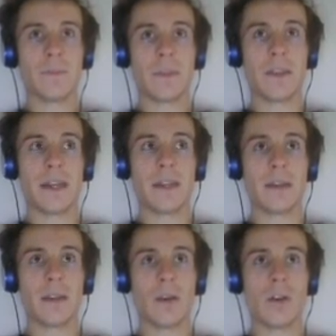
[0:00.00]

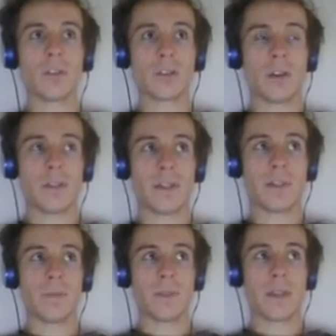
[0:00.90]
then all star
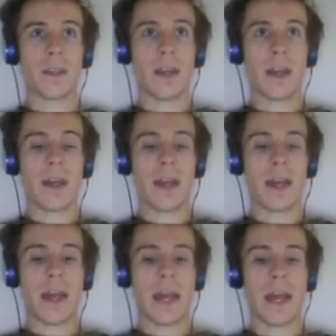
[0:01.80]
systems
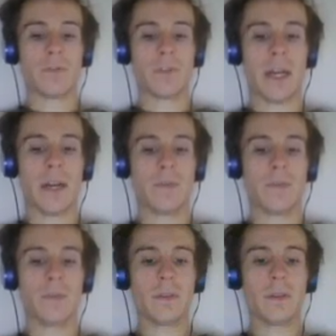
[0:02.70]
have to have
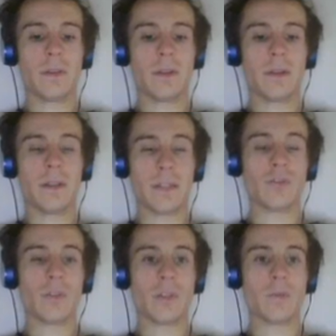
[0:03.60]
a
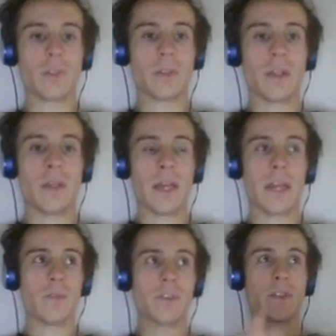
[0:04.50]
central government.
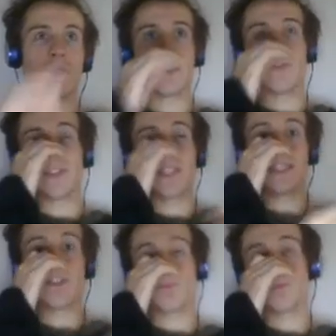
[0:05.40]
And for instance, if it's
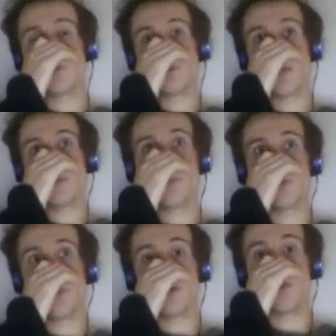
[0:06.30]
easy to travel
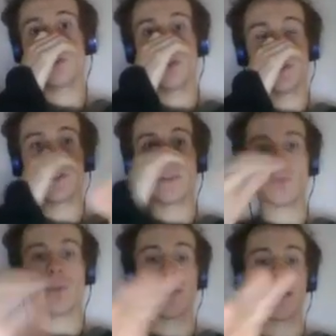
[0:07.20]
between all star
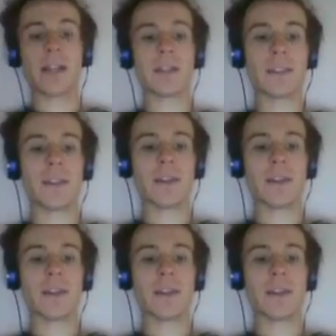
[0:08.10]
systems within a galaxy,